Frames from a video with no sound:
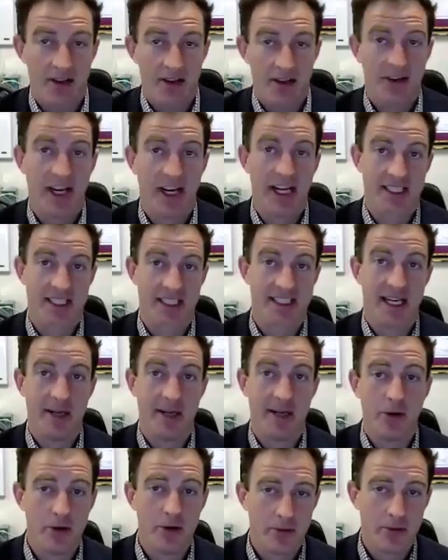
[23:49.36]
staying
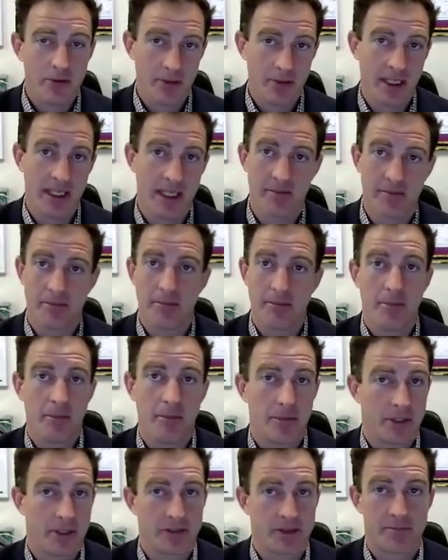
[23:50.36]
stable, meaning
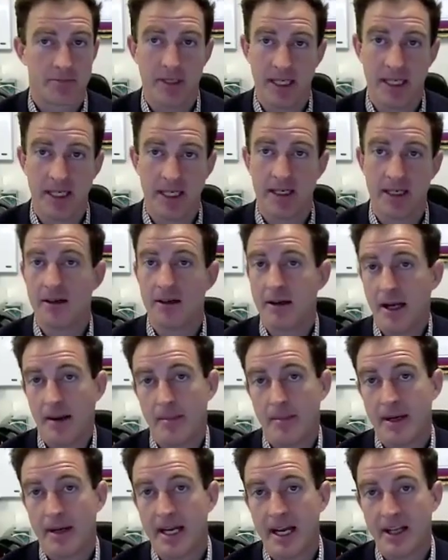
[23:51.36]
just being
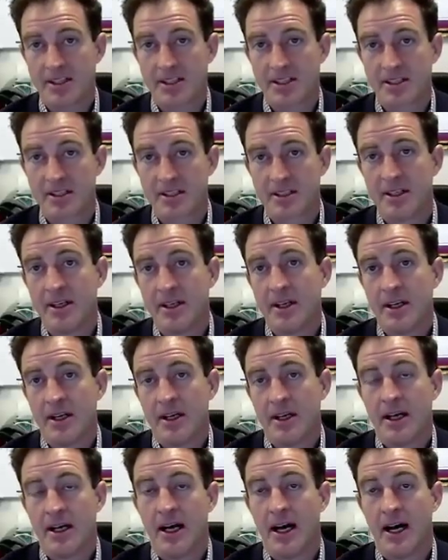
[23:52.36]
MDS,
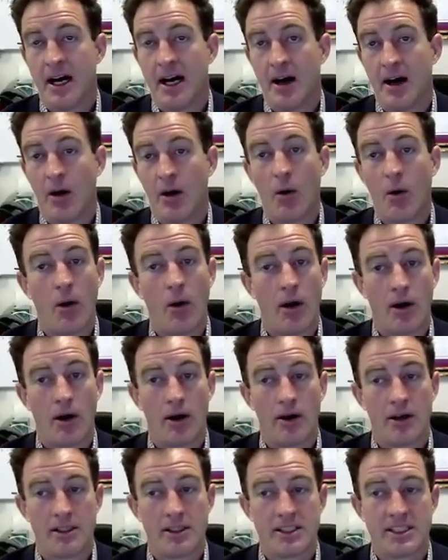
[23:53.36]

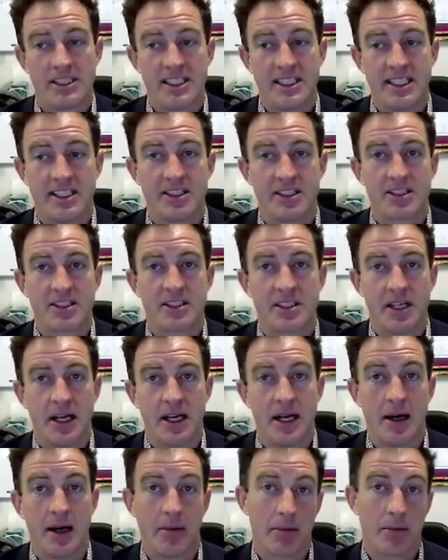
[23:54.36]
or disease
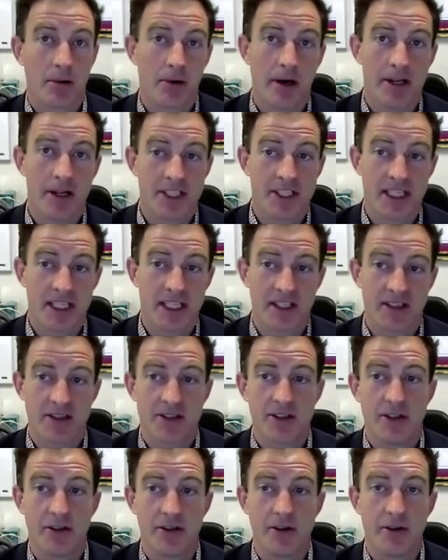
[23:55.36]
progressing
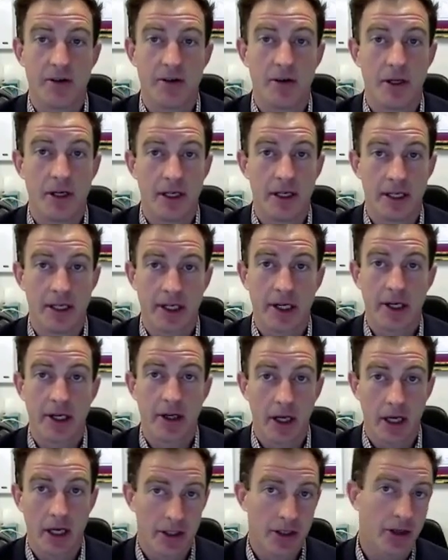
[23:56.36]
to an
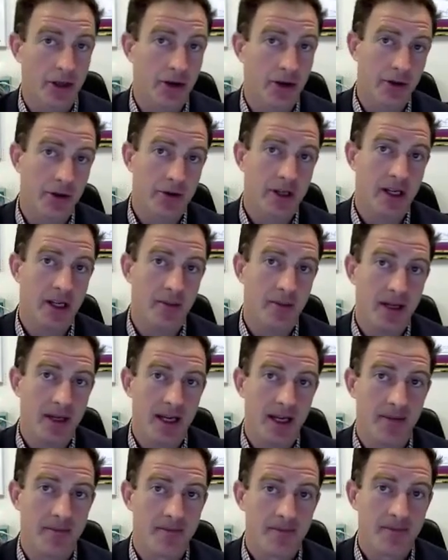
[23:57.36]
acute
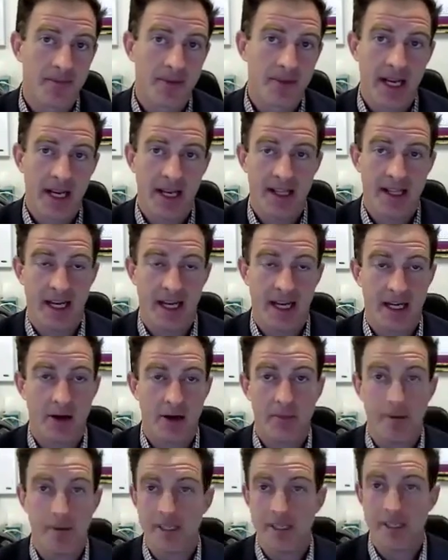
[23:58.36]
leukemia. And
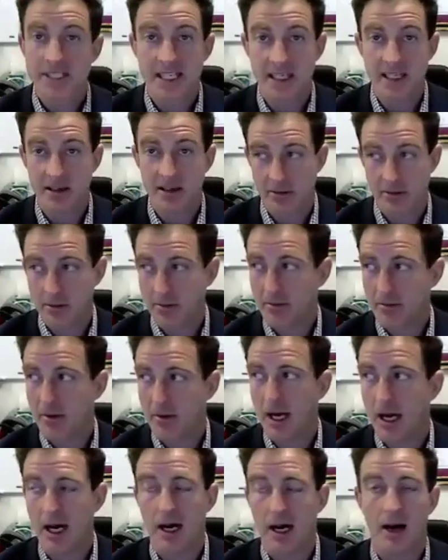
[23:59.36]
that could be seen
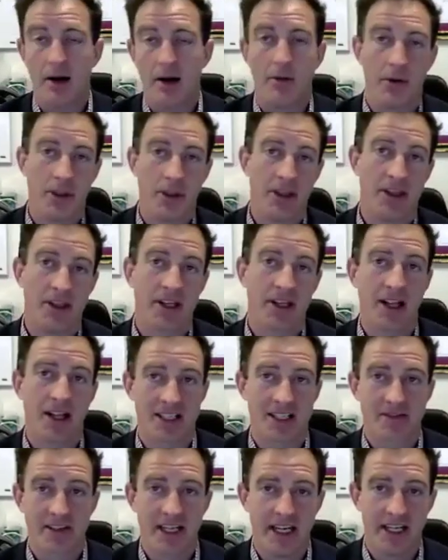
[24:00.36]
within the
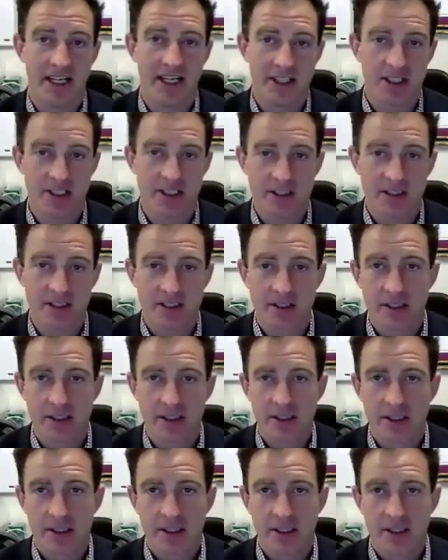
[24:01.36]
classifications.
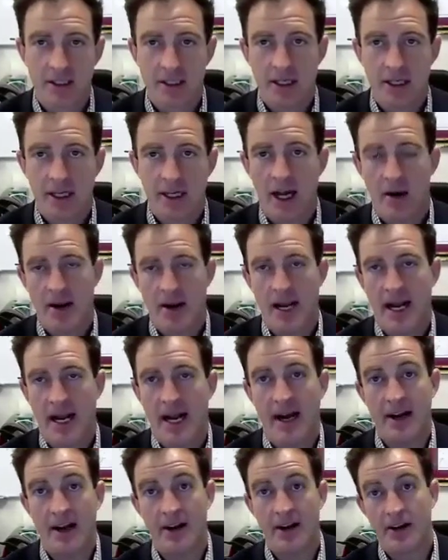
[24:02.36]

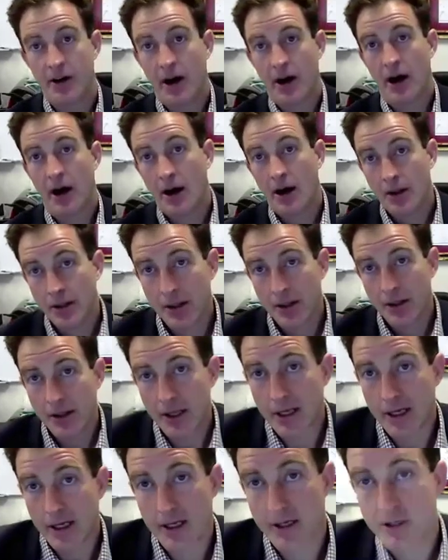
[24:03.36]
And
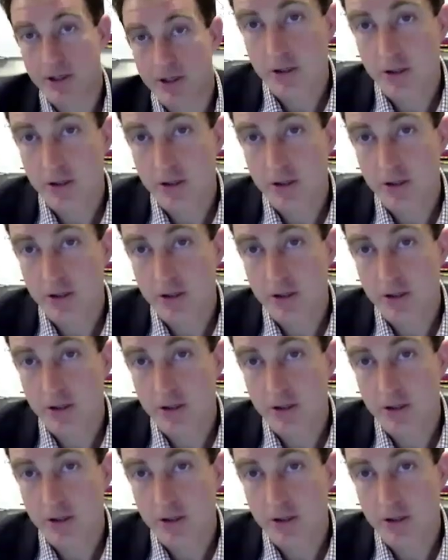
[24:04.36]
the